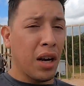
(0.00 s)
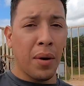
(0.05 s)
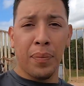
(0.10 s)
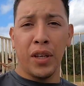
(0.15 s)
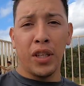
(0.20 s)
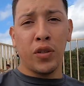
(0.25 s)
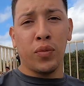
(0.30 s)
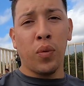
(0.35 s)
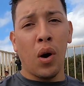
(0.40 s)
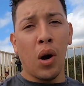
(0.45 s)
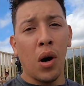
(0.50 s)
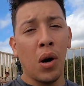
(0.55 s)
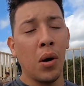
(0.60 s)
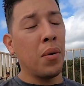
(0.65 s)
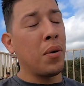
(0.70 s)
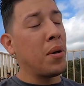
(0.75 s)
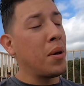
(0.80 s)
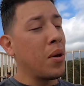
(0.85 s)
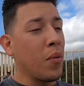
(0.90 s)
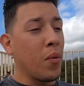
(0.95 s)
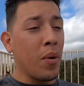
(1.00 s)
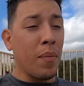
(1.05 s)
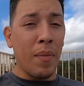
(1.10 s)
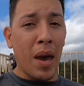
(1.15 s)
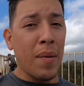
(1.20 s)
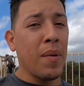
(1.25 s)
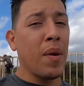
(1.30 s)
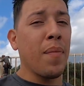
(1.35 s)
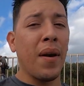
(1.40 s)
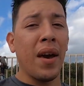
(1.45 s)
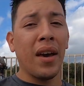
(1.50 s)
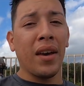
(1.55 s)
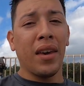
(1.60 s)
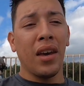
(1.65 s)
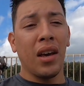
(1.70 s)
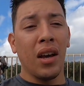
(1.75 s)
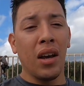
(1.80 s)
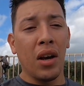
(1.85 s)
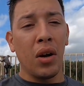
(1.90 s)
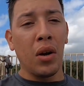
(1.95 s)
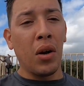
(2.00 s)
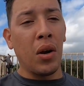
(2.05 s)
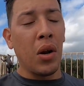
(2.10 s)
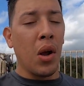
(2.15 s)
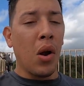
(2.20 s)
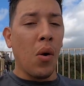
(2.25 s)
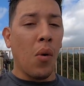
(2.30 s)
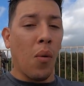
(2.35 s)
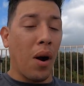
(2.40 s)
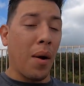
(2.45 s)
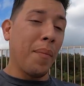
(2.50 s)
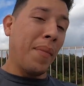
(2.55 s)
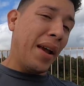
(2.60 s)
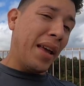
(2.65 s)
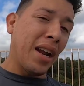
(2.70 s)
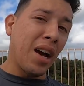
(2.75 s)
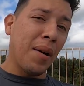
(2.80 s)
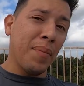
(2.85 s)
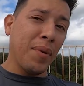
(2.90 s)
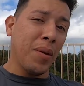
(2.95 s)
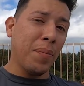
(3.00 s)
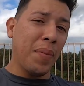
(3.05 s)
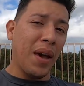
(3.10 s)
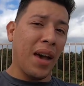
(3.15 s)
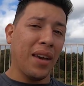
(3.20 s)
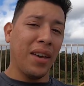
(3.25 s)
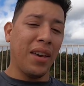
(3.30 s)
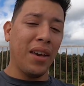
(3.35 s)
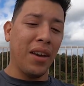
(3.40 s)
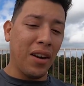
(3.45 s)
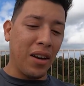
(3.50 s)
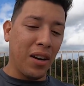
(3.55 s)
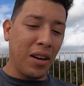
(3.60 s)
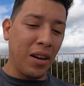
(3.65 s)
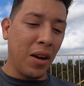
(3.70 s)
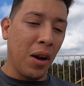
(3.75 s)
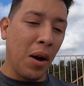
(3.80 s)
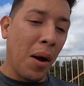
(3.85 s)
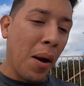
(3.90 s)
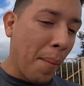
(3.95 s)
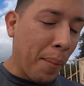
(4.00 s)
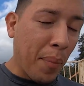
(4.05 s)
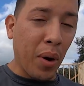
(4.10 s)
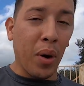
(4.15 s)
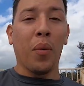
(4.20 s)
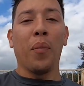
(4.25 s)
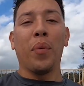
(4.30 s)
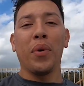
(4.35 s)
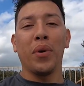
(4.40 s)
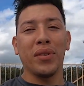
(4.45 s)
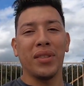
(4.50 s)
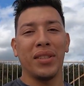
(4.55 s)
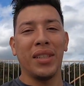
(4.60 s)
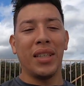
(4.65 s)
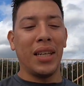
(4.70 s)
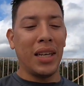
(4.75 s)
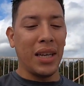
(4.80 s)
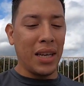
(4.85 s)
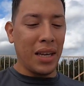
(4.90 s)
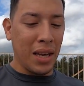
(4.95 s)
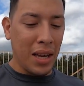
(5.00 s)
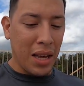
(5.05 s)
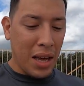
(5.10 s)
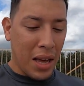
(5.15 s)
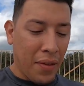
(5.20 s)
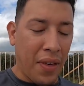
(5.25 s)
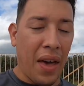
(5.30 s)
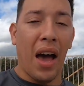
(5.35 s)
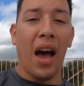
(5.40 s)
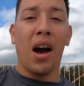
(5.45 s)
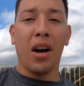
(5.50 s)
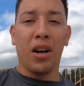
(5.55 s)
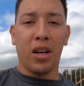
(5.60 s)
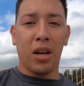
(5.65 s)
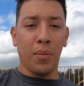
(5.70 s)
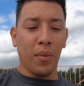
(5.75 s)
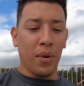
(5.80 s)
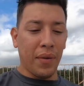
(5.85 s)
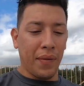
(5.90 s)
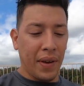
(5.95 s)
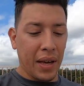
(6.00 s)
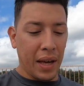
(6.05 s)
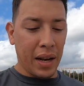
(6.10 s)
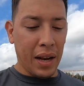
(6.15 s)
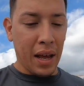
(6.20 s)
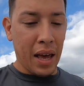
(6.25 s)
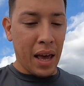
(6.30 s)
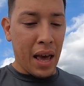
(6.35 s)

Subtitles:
up this wall. We may be back here, or I may not be back here, but we'll see the outcome of it.